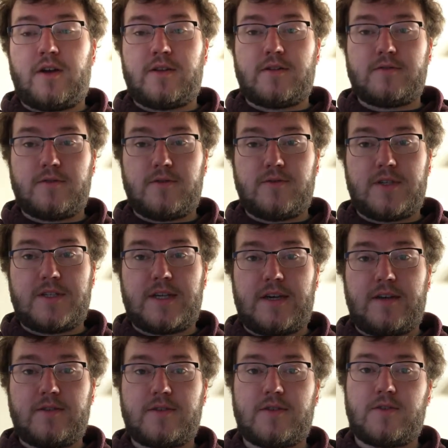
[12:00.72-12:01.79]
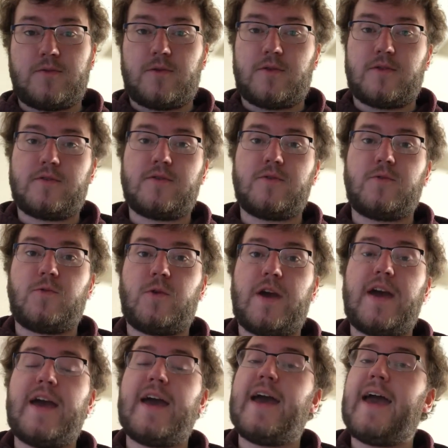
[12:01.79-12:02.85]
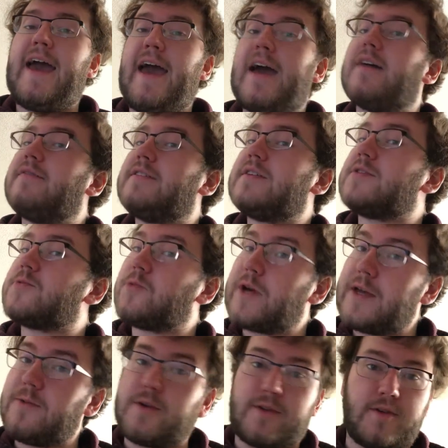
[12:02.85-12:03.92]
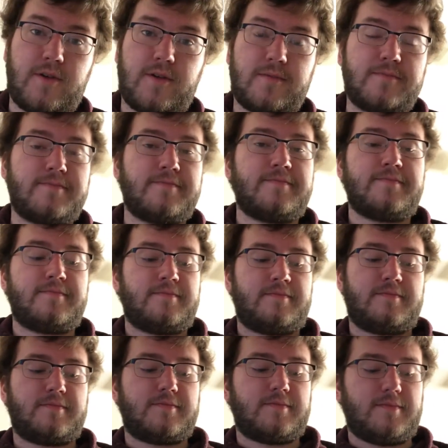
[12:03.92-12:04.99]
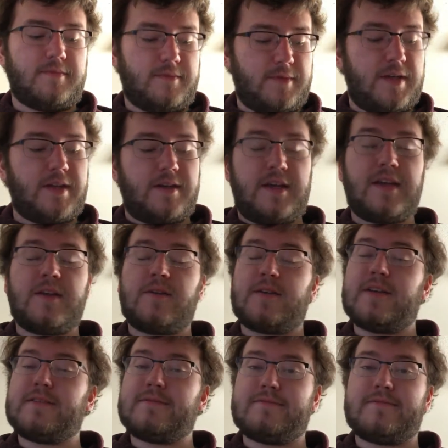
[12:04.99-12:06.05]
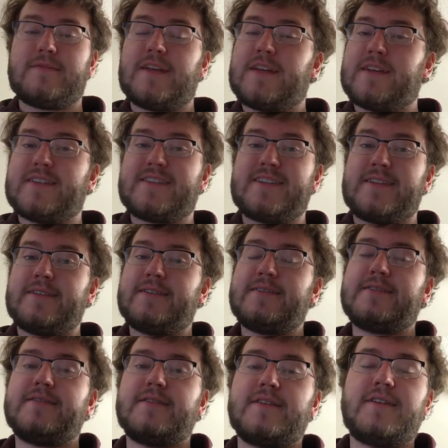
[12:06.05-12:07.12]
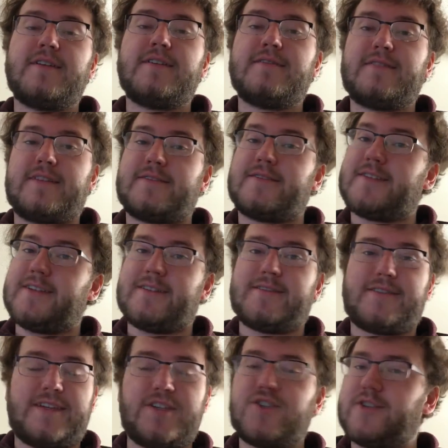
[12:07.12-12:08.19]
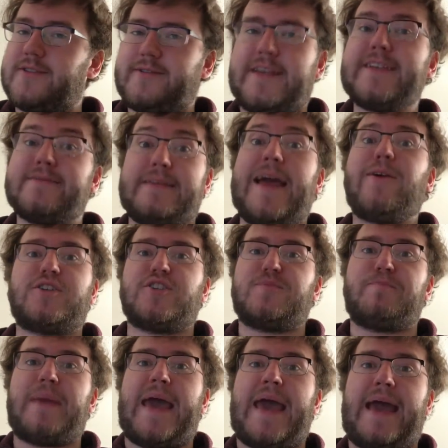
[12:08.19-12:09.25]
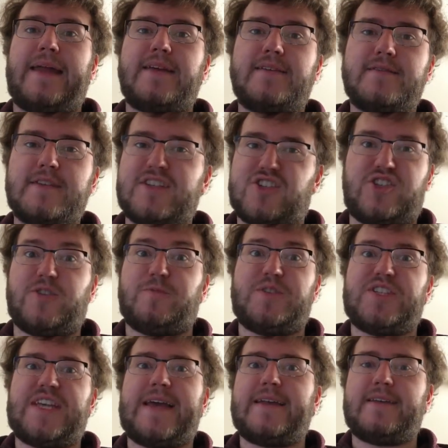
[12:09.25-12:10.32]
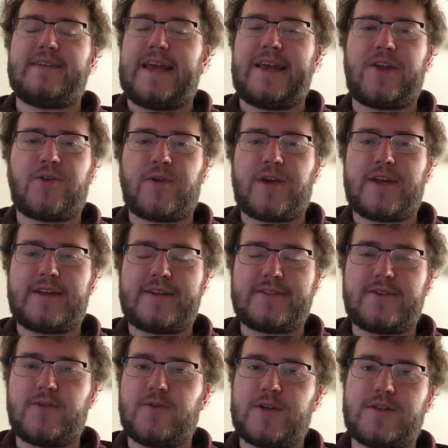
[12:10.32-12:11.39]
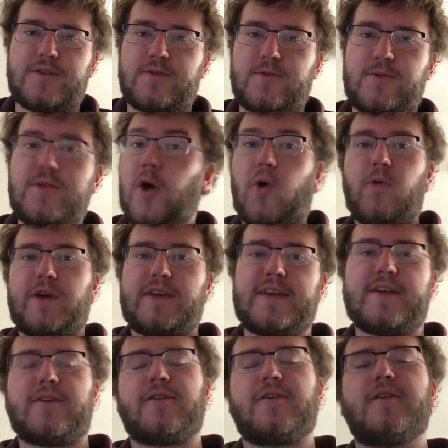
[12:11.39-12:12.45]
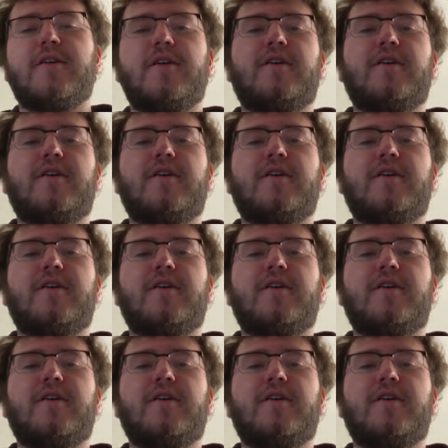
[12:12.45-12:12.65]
gone to Lucy's house in order to have his way with her. In a sense, that's his. He's just mad. He's just upset and angry, and he's going to go and get her